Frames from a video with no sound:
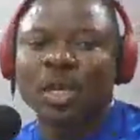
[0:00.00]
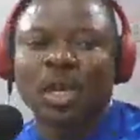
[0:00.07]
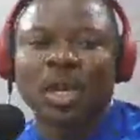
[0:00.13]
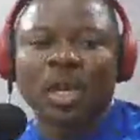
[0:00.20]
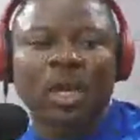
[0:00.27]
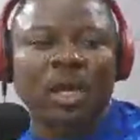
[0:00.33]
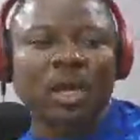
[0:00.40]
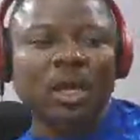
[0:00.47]

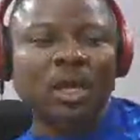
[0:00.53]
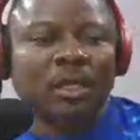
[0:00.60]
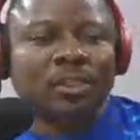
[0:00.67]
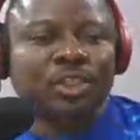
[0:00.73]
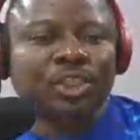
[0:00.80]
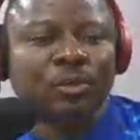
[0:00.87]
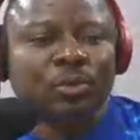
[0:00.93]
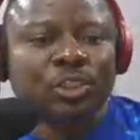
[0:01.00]

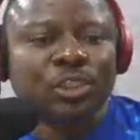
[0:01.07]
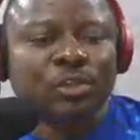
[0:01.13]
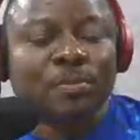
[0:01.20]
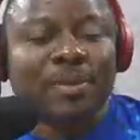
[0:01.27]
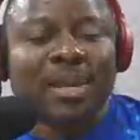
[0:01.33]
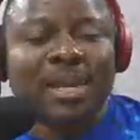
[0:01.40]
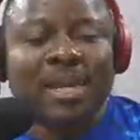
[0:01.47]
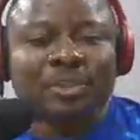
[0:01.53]
Malam
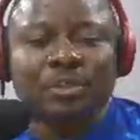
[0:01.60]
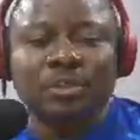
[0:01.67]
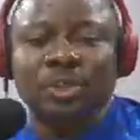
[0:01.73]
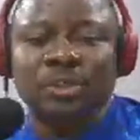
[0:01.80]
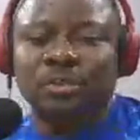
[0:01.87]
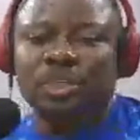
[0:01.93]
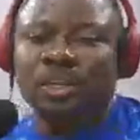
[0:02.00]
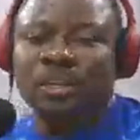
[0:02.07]

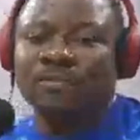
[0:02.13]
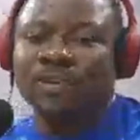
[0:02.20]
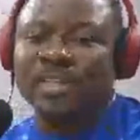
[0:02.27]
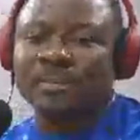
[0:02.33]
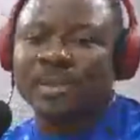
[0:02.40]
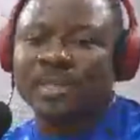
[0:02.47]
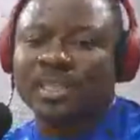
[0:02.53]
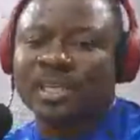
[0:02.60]
Sheudiko, Second
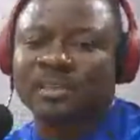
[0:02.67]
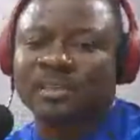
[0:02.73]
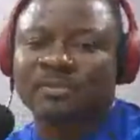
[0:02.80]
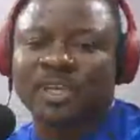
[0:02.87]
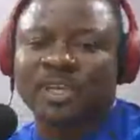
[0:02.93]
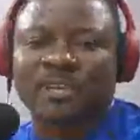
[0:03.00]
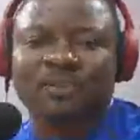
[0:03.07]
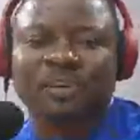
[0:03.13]
Vice President of
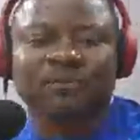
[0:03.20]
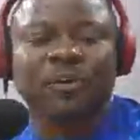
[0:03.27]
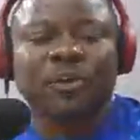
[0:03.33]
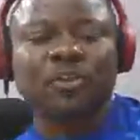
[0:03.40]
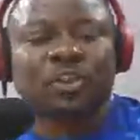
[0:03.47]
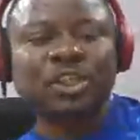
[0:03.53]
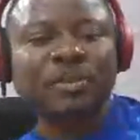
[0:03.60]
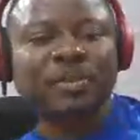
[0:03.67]
the NFF,
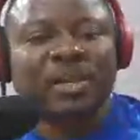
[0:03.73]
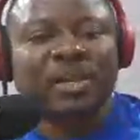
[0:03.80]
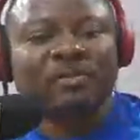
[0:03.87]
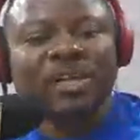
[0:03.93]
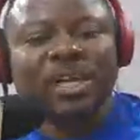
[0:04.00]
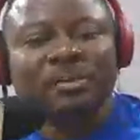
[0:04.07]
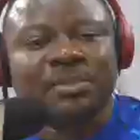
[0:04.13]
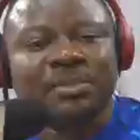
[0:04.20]
also Chairman of
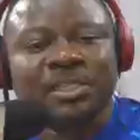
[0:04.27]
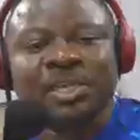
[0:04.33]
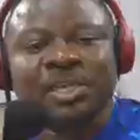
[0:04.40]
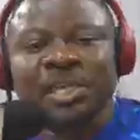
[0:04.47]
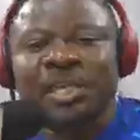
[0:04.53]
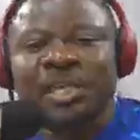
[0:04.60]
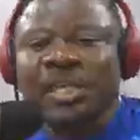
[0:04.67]
the LMC,